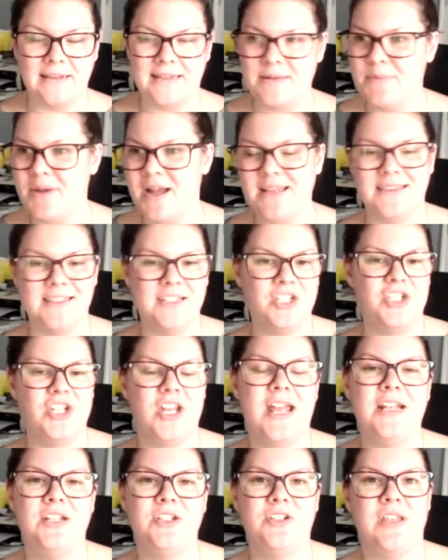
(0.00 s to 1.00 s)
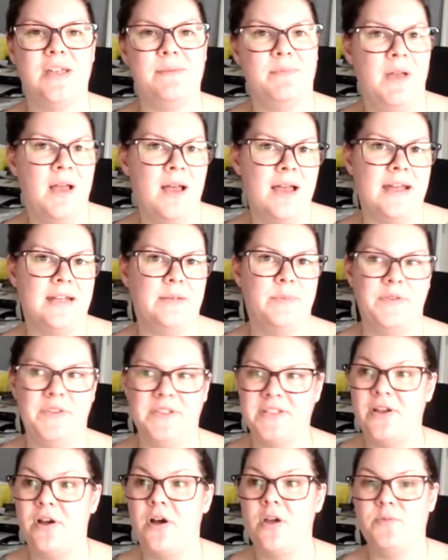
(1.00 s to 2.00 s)
They might then change their mind by the
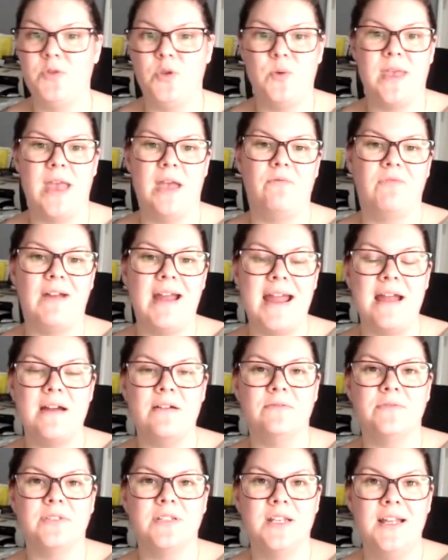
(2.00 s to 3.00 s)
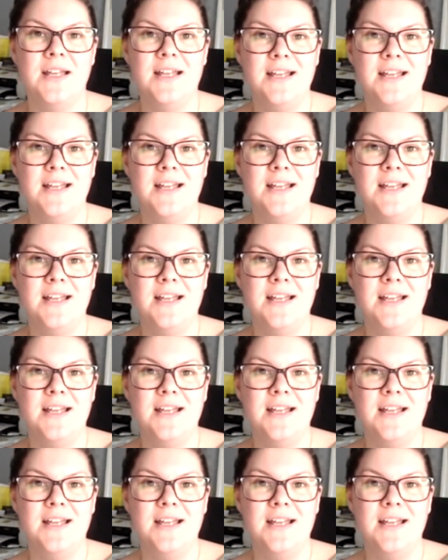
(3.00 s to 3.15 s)
time you get round